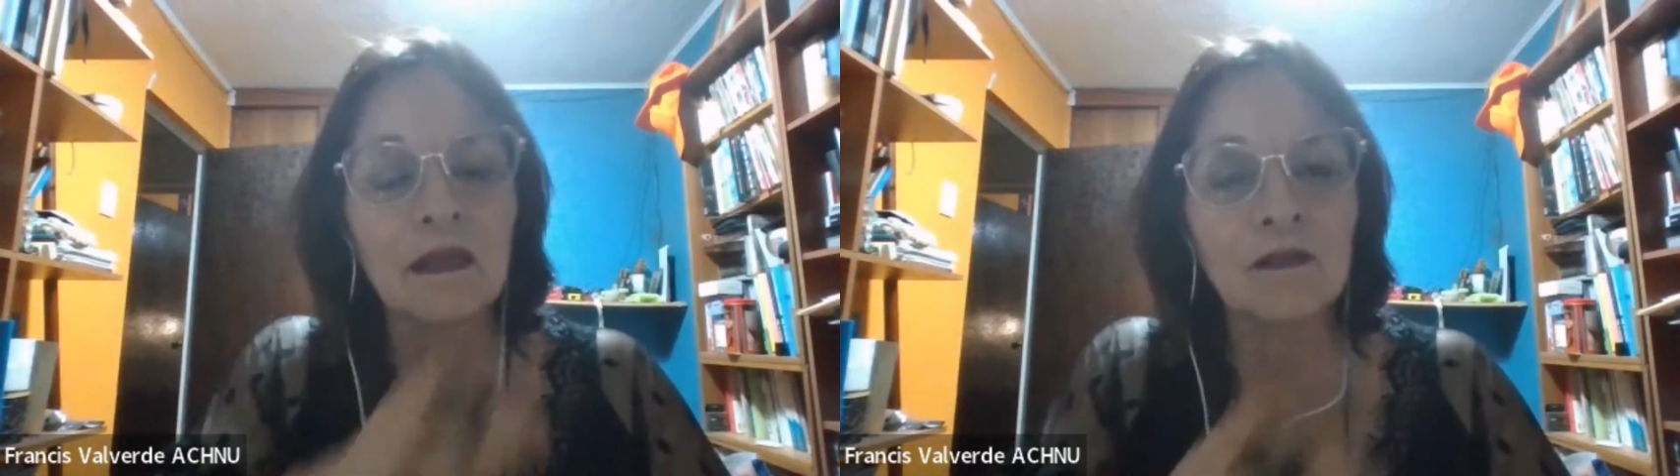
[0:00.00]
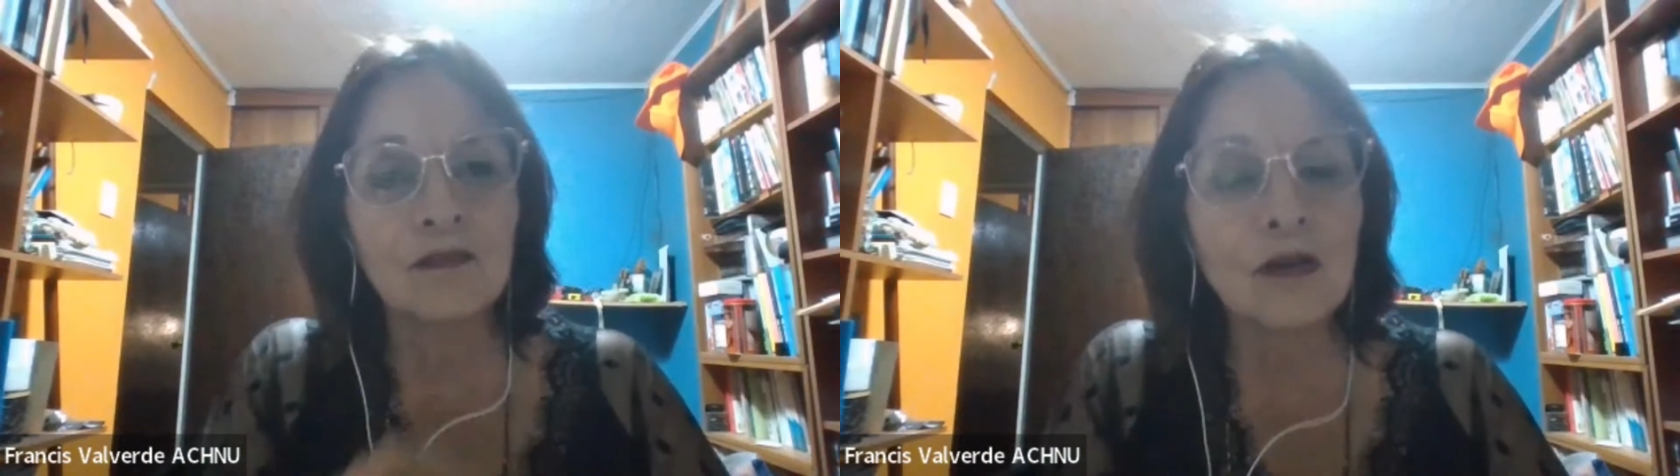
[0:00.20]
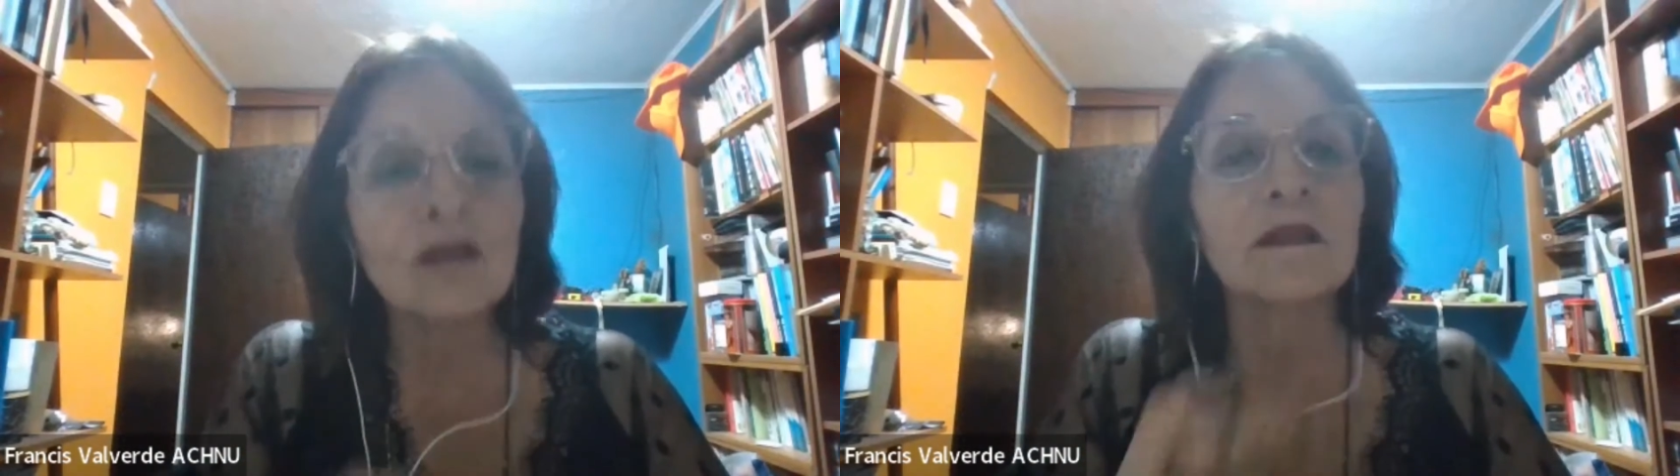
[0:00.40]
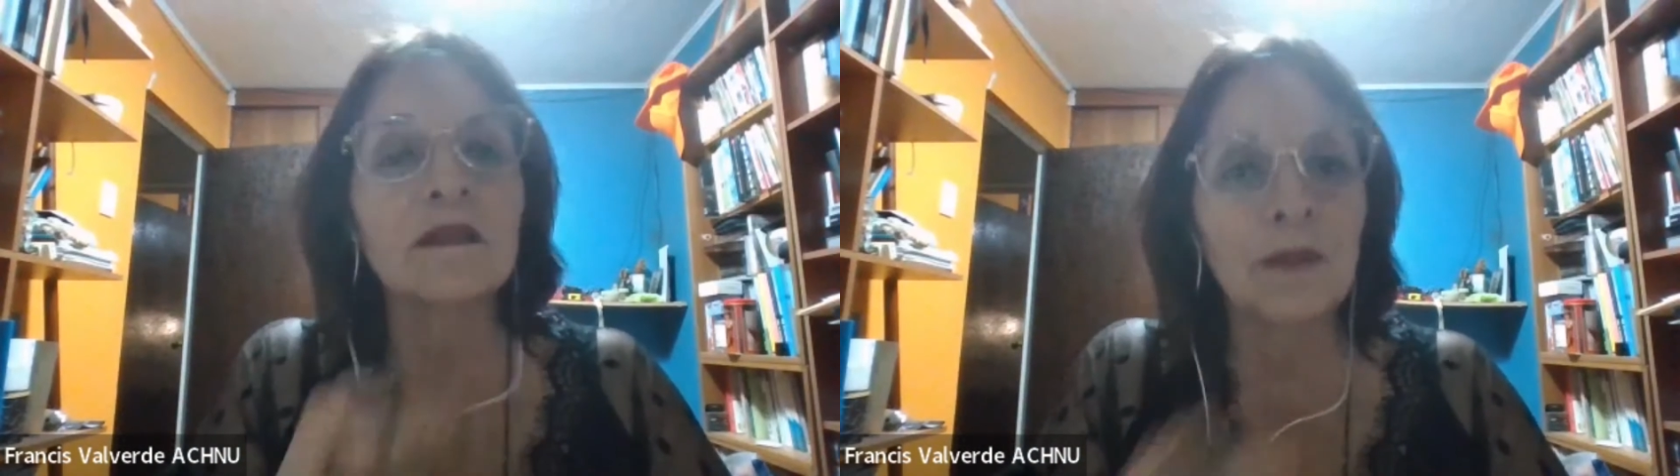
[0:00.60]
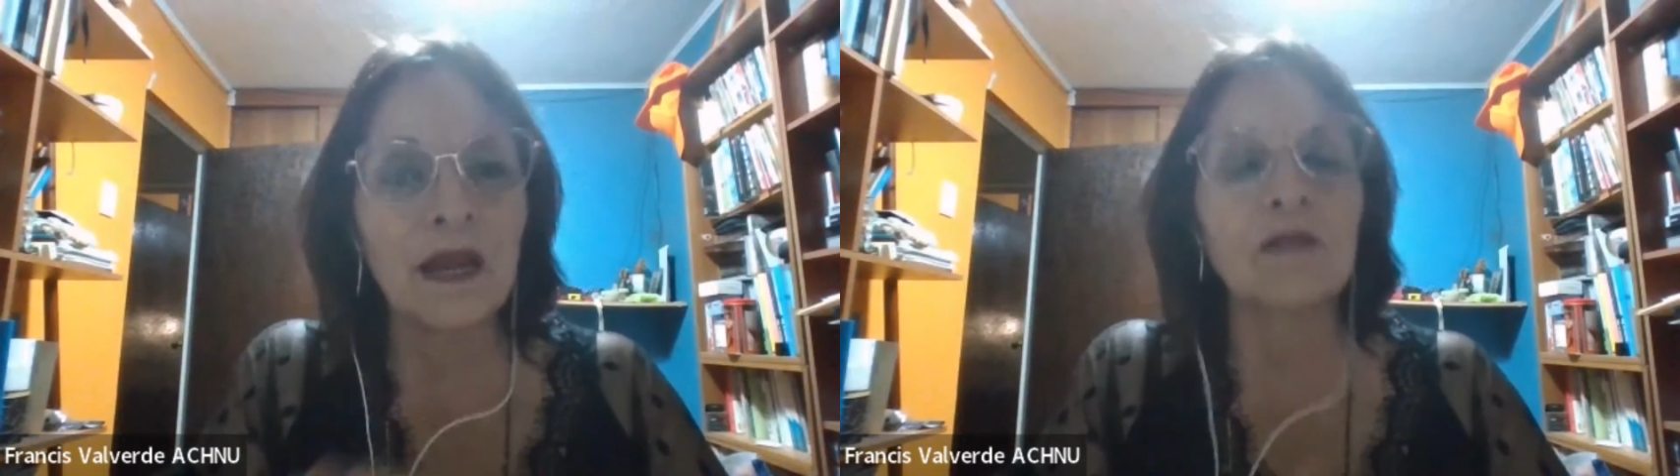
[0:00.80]
solid
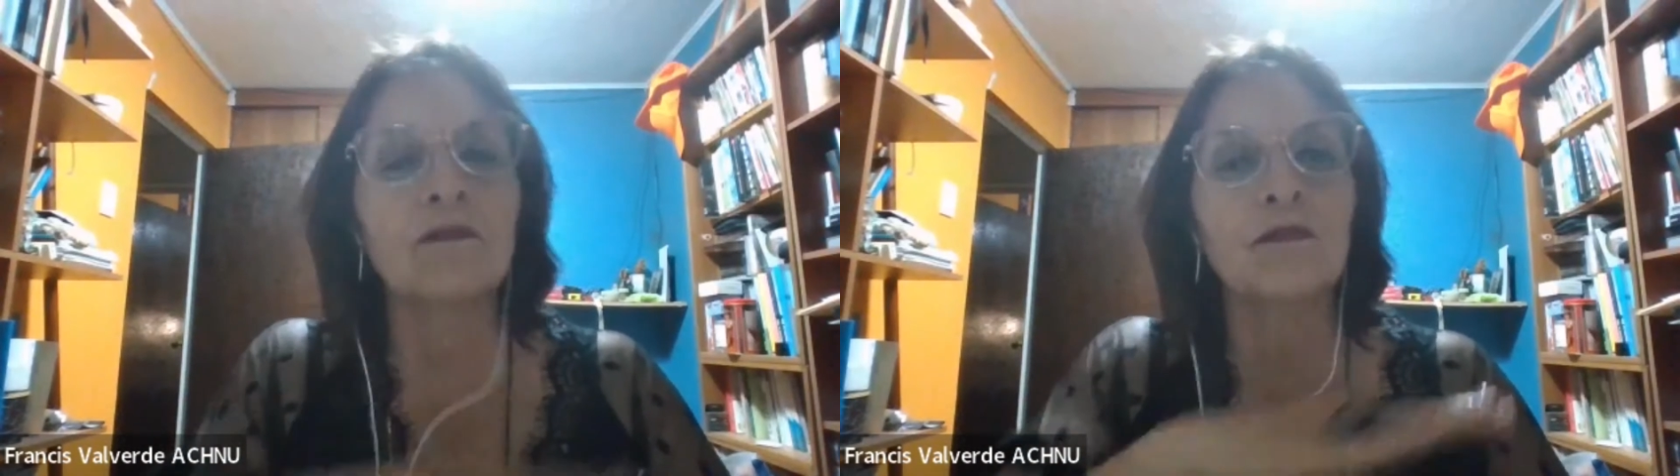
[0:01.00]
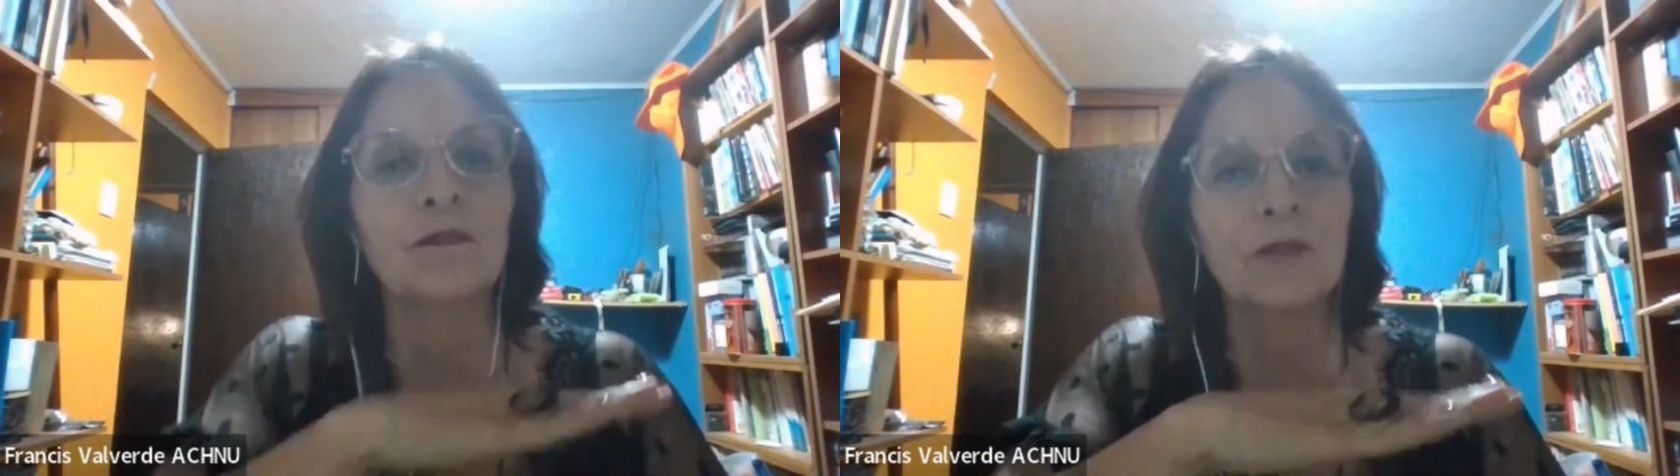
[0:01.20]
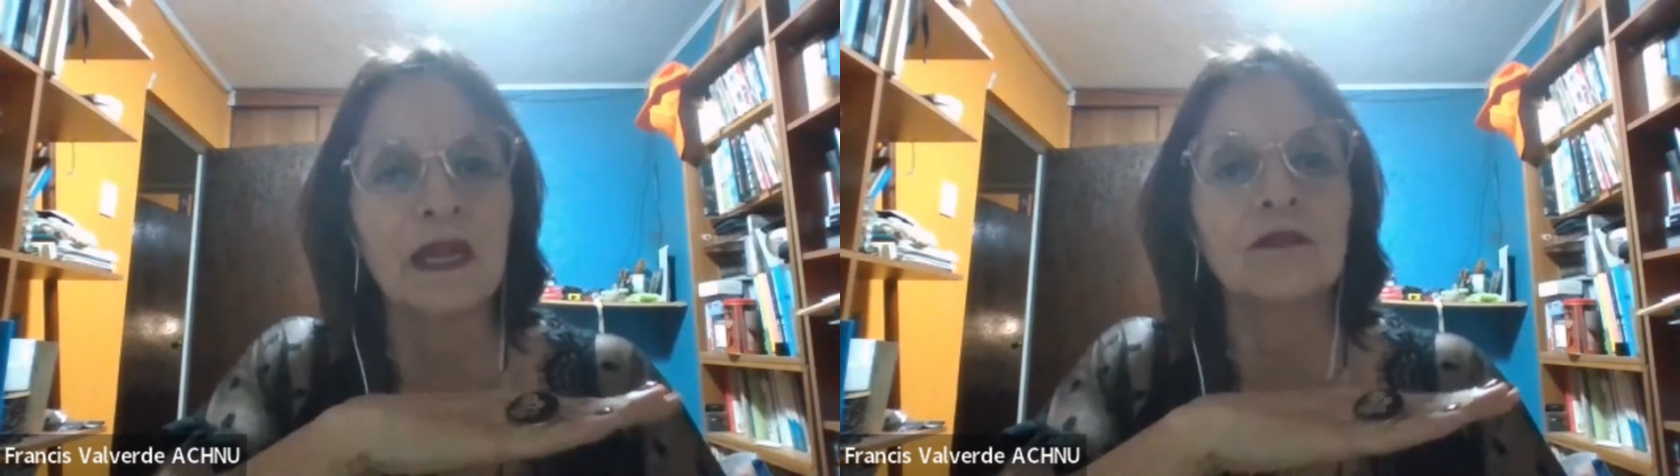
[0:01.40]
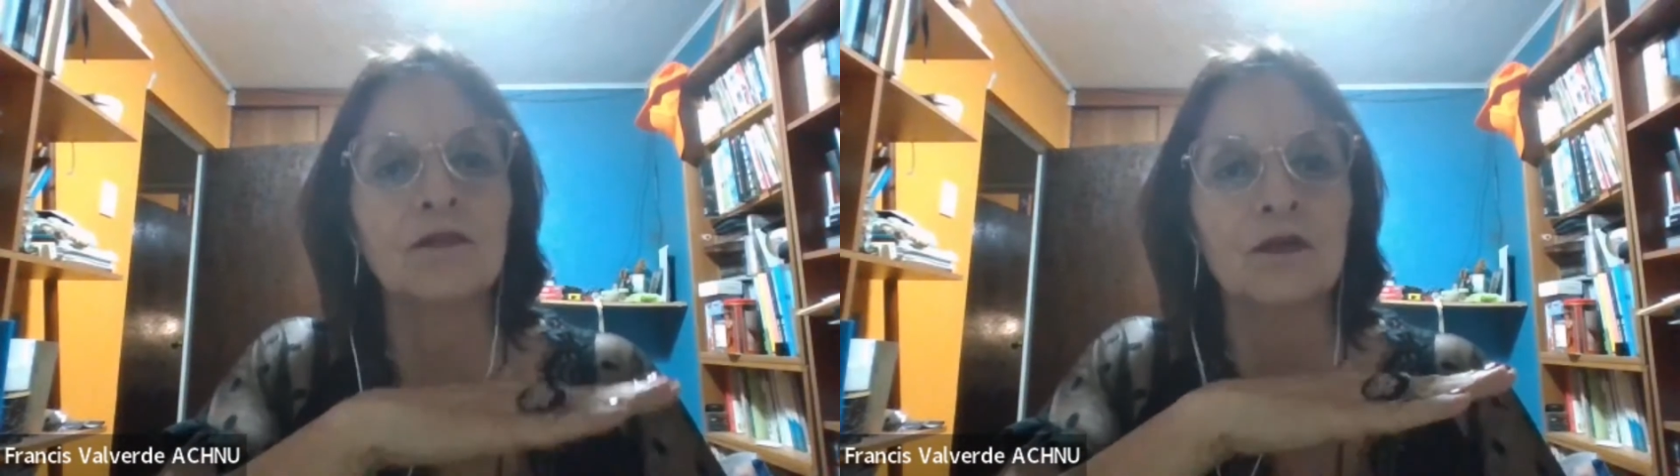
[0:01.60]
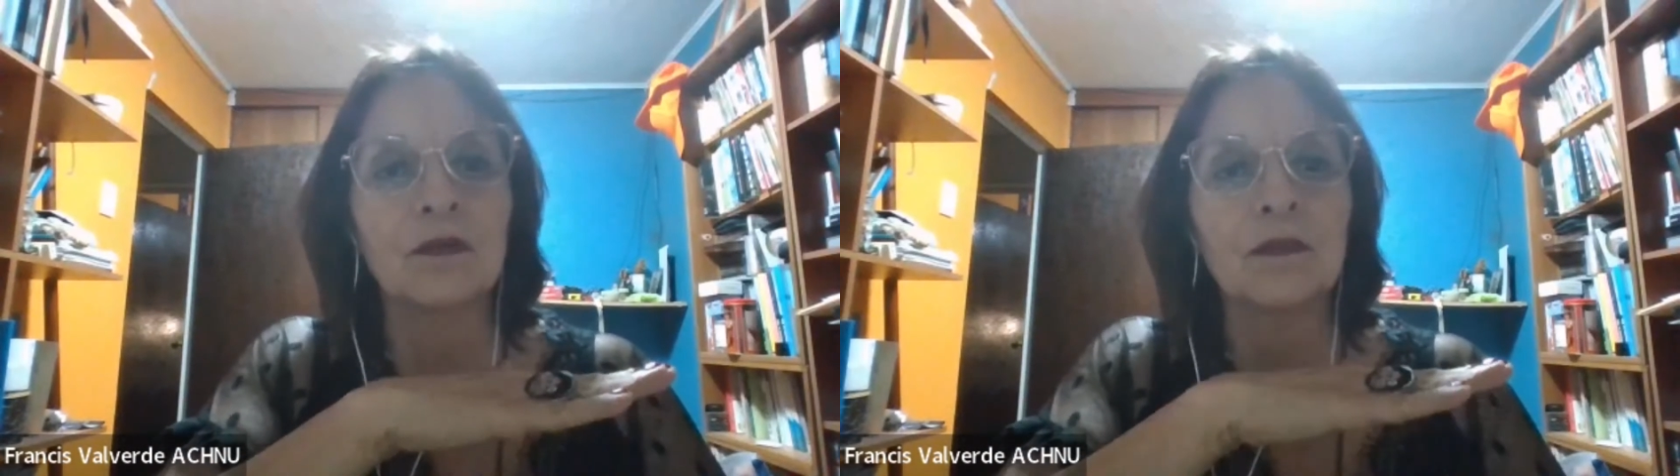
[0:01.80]

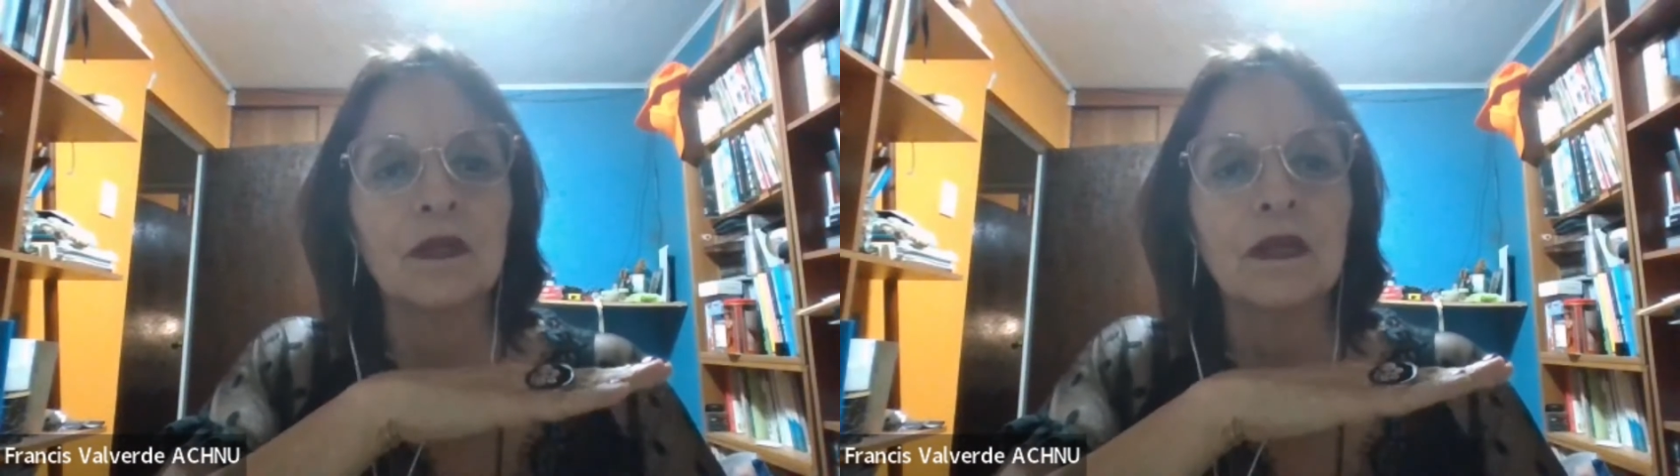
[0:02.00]
platform